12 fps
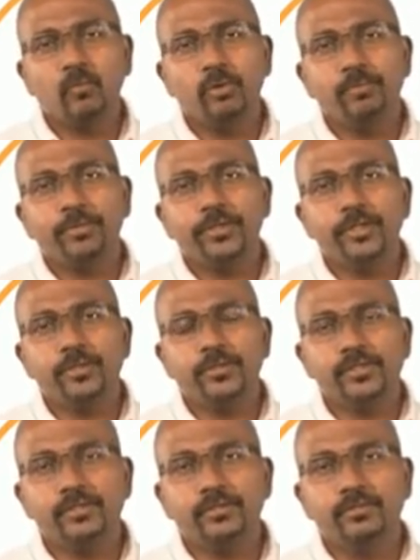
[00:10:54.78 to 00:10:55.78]
would
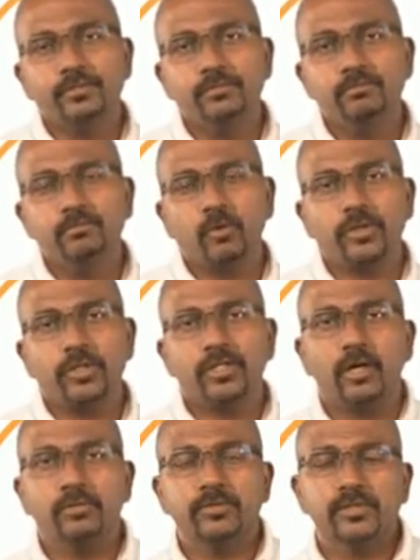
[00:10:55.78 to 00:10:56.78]
produce what the
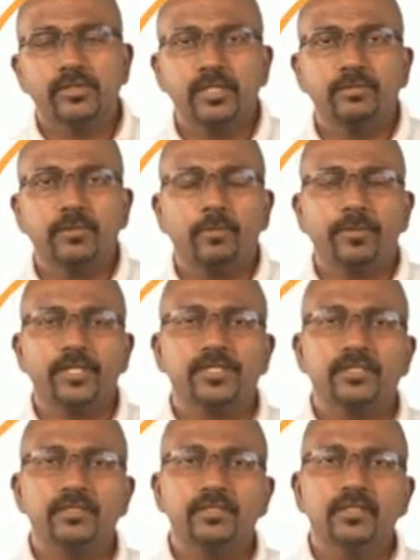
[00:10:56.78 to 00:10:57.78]
downstream
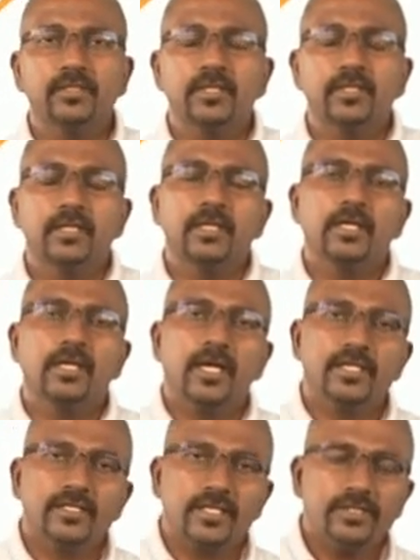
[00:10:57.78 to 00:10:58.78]
operation
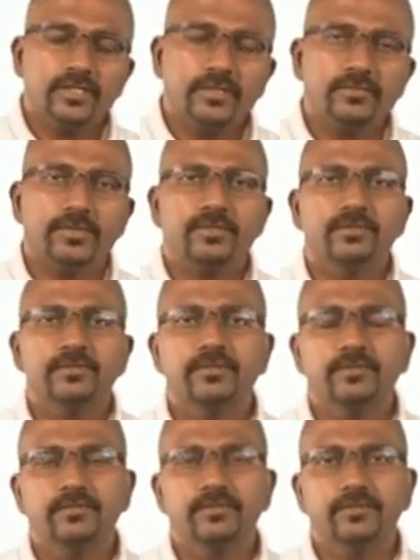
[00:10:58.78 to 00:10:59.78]
has consumed.
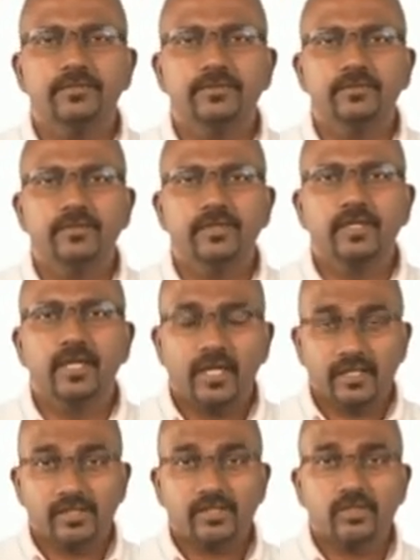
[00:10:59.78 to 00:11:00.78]

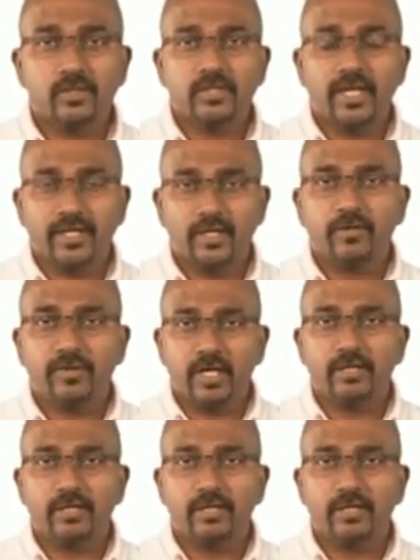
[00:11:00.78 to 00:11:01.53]
And so the idea of